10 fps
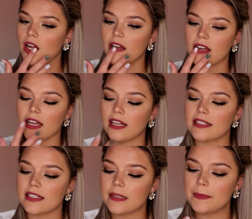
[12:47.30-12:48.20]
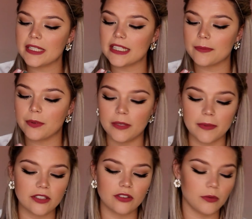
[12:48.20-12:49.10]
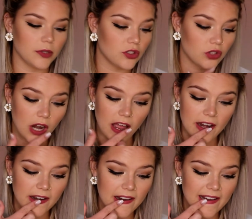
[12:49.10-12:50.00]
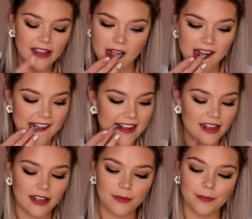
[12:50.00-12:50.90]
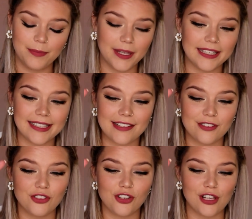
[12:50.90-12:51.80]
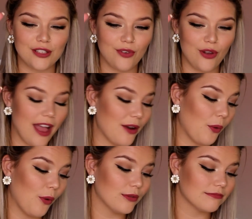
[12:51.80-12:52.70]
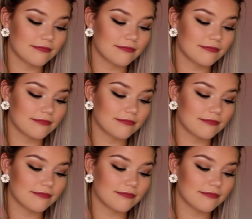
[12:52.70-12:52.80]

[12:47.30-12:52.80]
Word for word: Okay guys, this lipstick is pretty much almost dried, but it doesn't transfer at all.